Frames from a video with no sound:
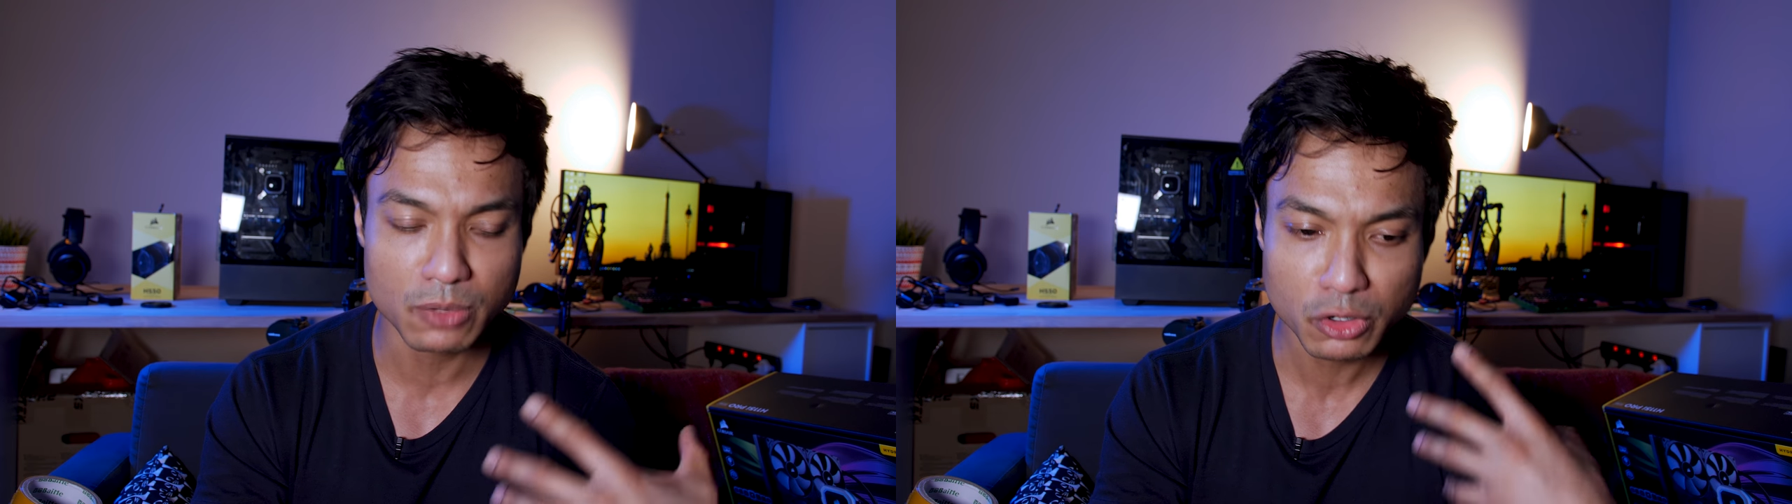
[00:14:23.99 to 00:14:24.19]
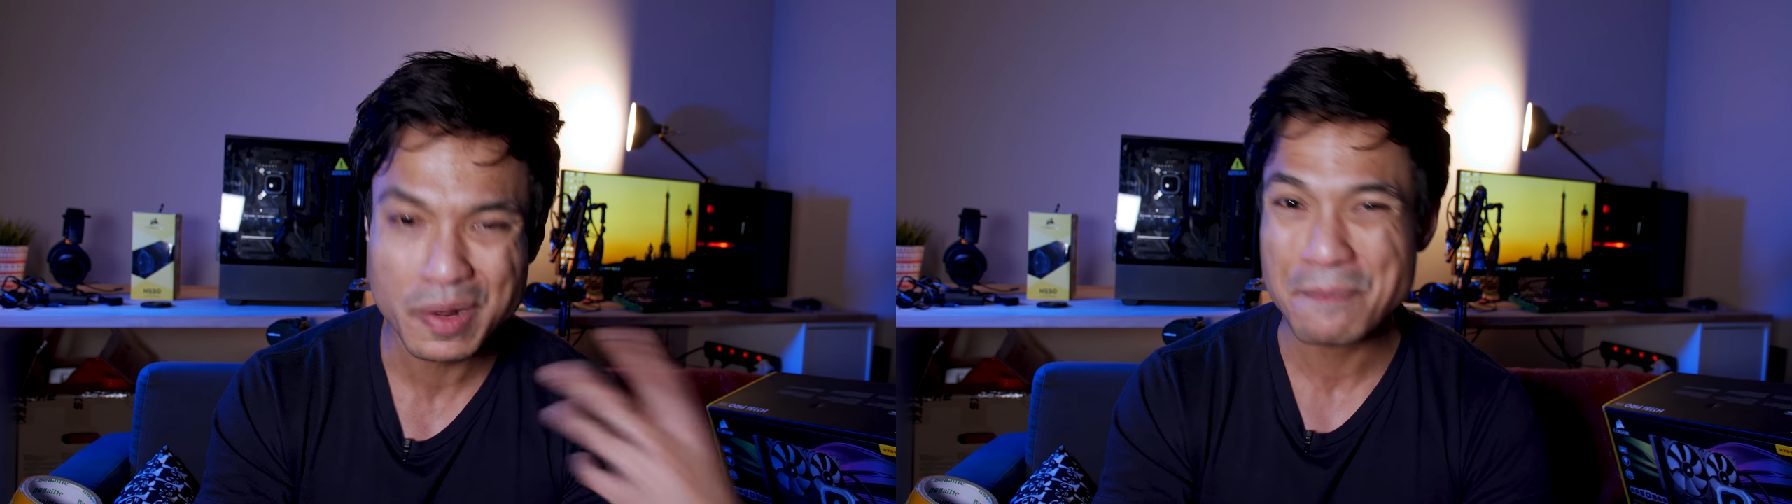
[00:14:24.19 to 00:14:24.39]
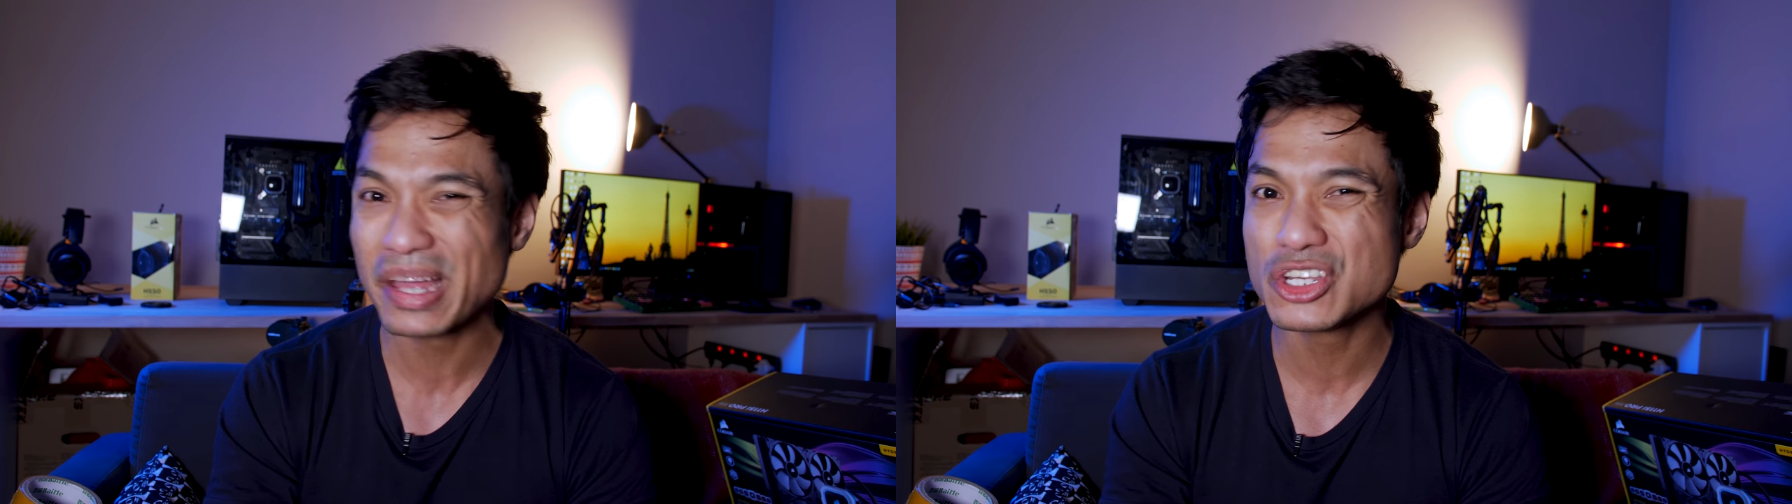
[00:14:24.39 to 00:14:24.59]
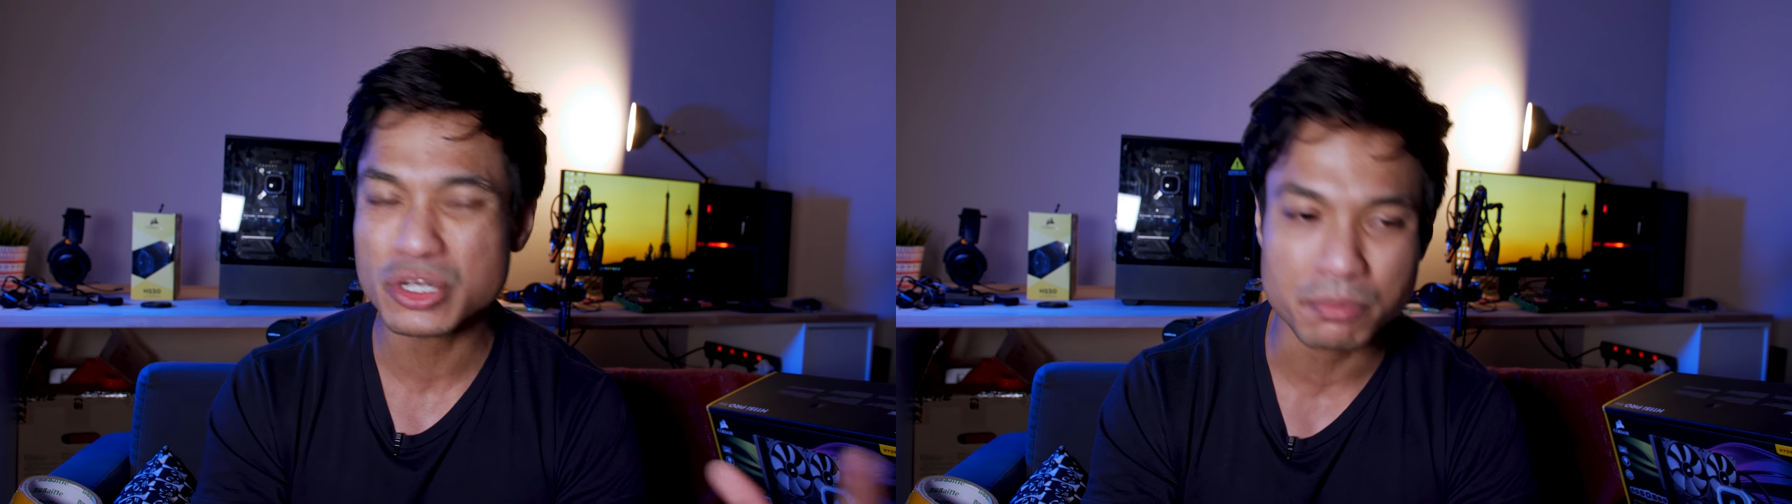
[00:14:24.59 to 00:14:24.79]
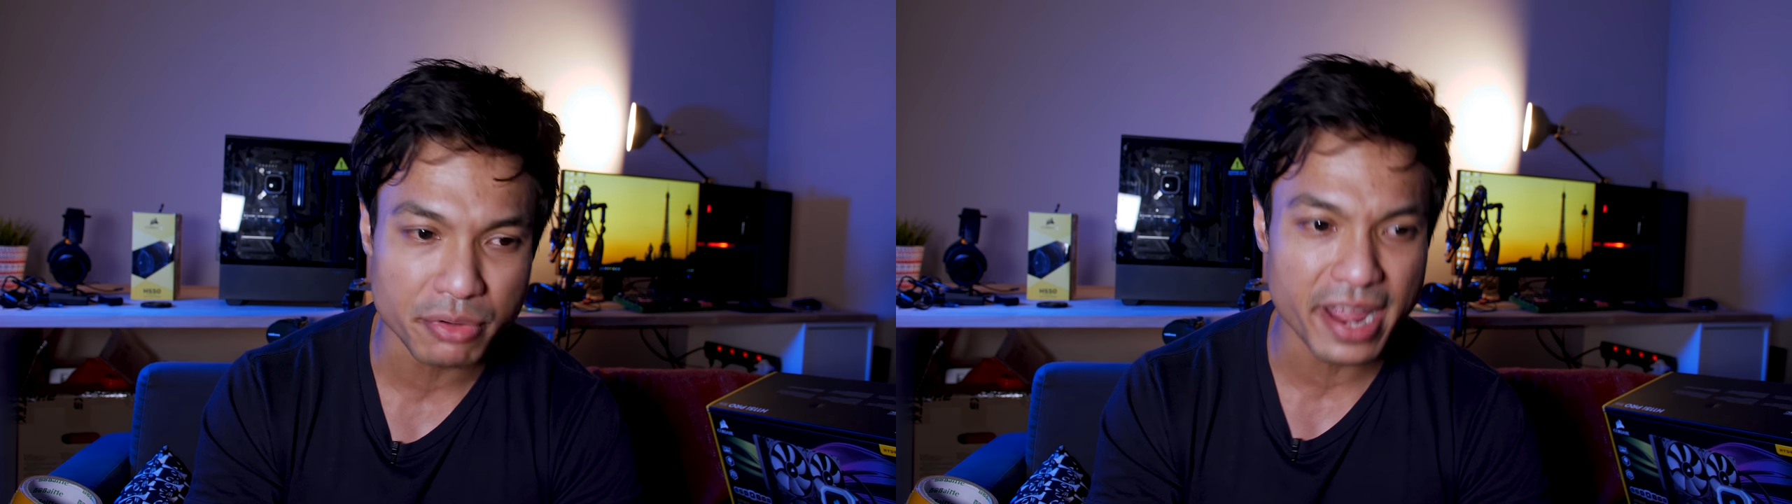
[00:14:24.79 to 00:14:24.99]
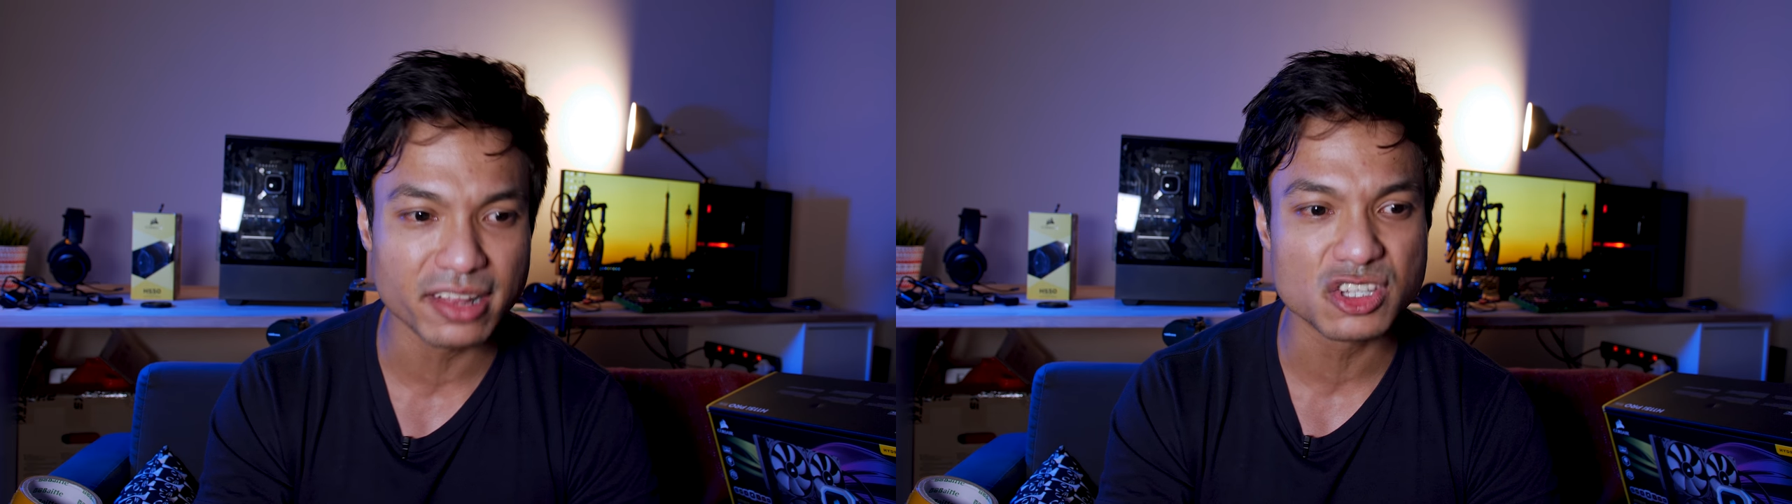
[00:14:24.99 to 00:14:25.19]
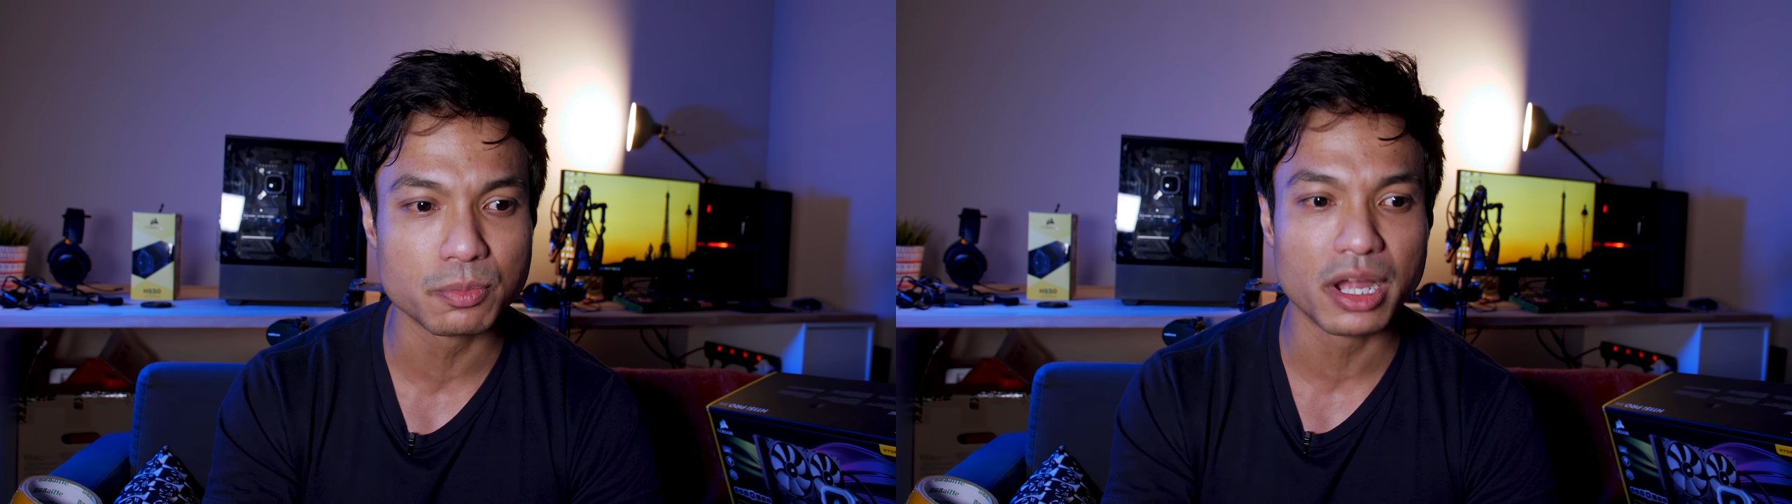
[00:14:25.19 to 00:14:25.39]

I'm not gonna mention brands,